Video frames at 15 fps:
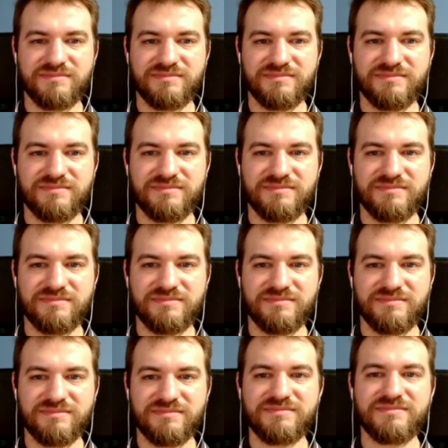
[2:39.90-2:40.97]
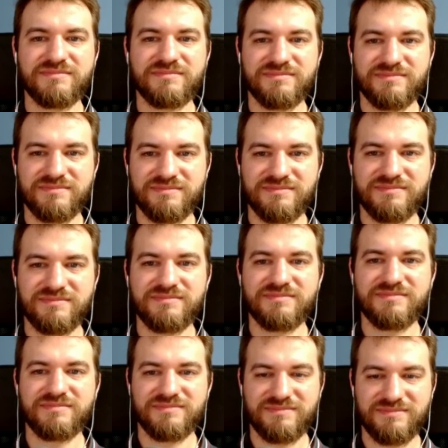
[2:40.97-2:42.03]

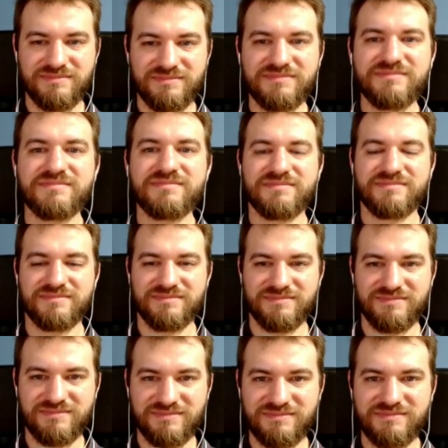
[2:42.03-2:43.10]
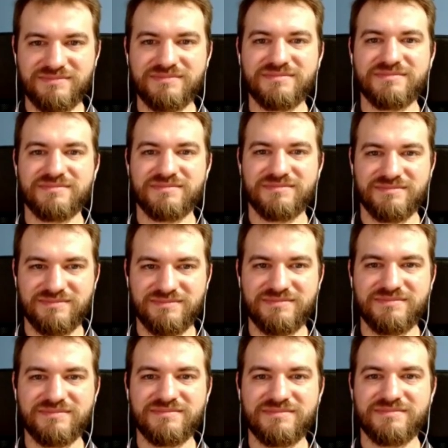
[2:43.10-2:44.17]

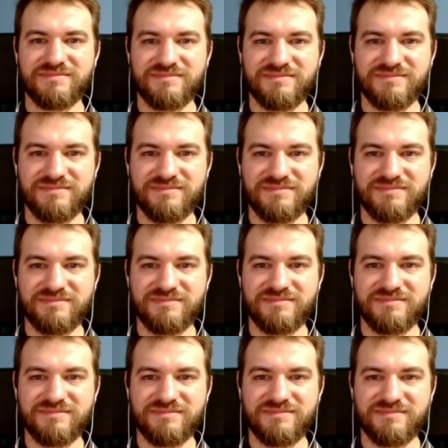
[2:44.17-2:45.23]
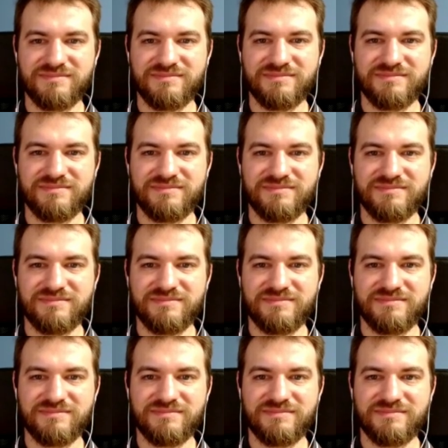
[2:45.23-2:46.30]

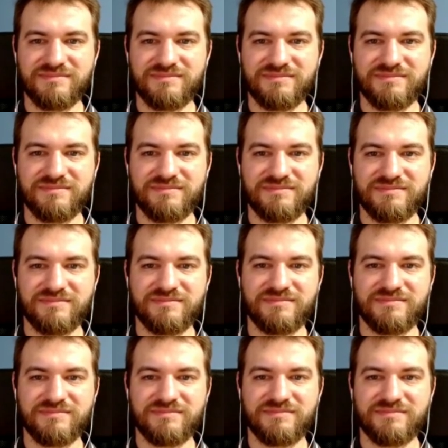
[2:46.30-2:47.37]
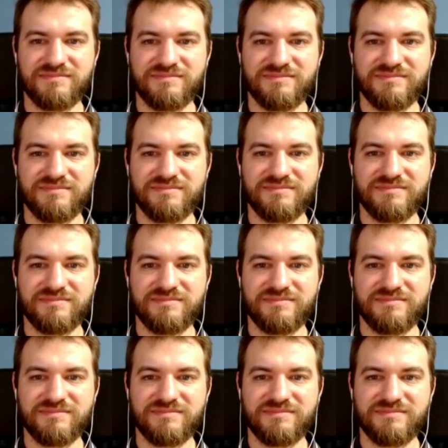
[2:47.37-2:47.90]
The person shown says nothing.